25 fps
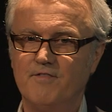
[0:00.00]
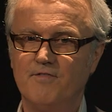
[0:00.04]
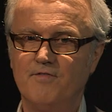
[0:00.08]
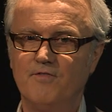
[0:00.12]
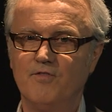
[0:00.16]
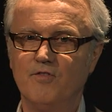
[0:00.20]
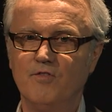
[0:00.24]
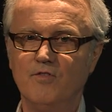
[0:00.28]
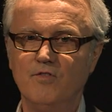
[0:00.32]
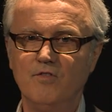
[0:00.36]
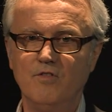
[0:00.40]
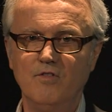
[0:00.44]

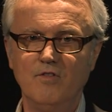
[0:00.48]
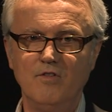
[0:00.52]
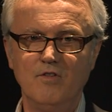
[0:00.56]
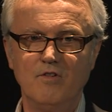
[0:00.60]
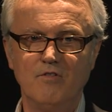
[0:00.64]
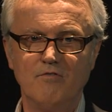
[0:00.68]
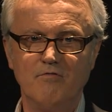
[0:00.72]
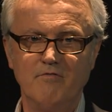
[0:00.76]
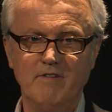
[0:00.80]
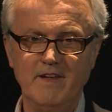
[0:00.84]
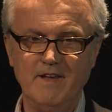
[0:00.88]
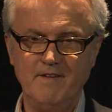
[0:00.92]
full
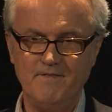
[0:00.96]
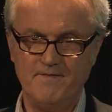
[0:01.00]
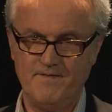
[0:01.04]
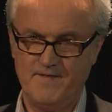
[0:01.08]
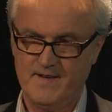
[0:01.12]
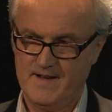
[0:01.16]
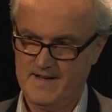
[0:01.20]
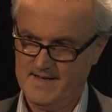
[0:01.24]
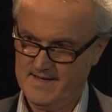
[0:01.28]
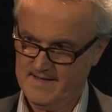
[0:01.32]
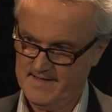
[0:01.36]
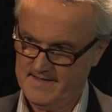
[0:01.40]

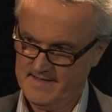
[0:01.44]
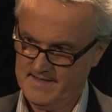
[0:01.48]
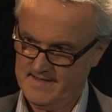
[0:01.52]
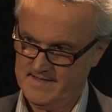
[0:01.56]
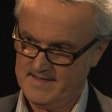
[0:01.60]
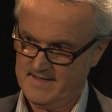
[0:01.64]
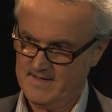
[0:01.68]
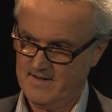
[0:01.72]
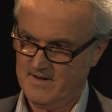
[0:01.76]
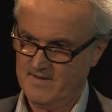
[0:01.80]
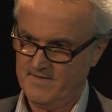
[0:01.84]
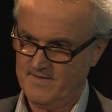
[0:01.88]

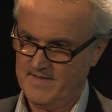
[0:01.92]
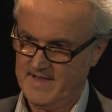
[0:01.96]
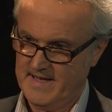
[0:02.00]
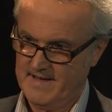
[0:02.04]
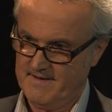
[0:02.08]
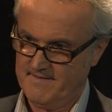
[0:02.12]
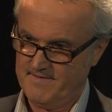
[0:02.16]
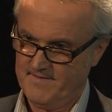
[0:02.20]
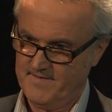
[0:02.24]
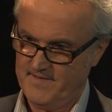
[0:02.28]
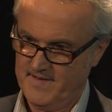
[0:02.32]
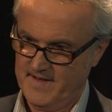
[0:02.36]
refund of
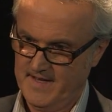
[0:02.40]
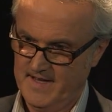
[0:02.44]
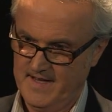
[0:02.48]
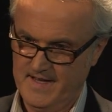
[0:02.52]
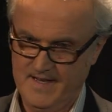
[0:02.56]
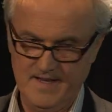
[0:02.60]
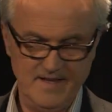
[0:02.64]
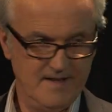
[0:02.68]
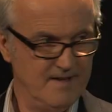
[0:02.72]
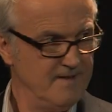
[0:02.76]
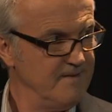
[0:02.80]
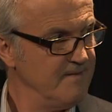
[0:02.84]
that
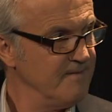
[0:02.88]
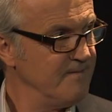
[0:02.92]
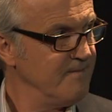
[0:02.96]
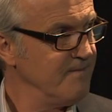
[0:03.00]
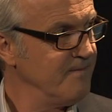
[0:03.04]
fee.